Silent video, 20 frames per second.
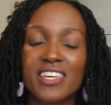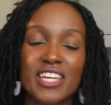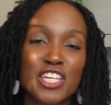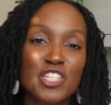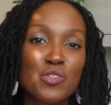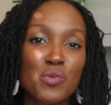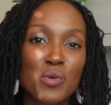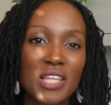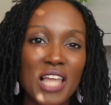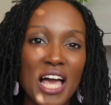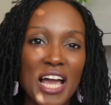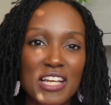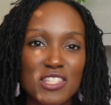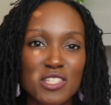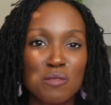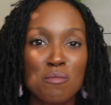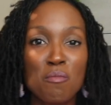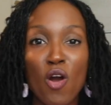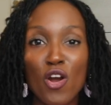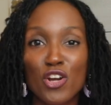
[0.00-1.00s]
The
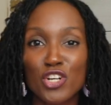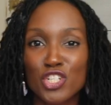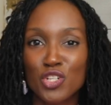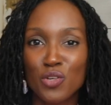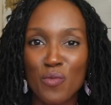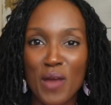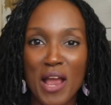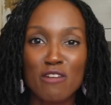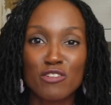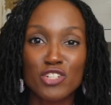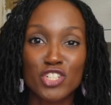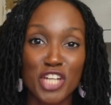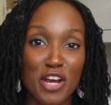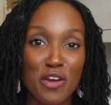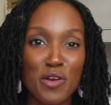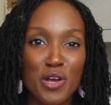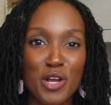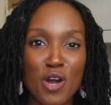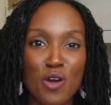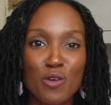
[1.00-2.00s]
Israelites marched around
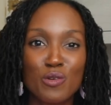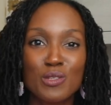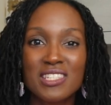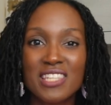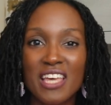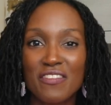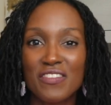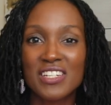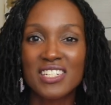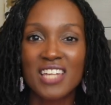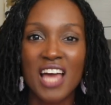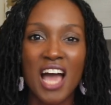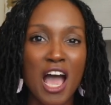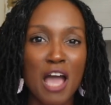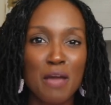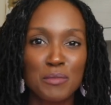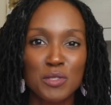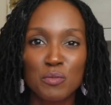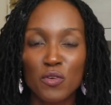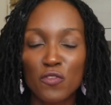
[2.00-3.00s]
Jericho seven
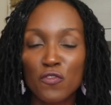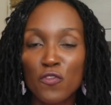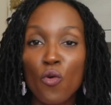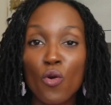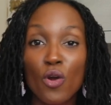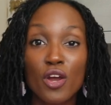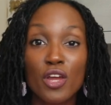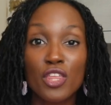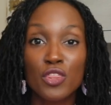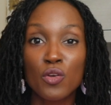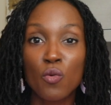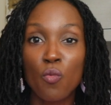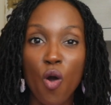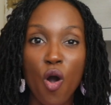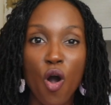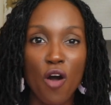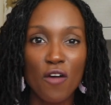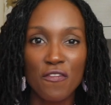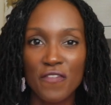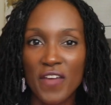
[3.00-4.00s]
times before
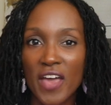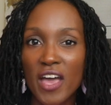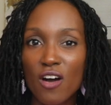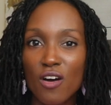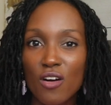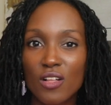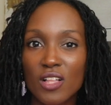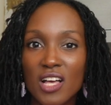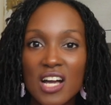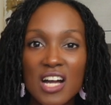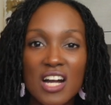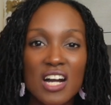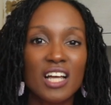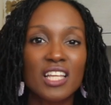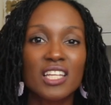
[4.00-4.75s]
the wall fell.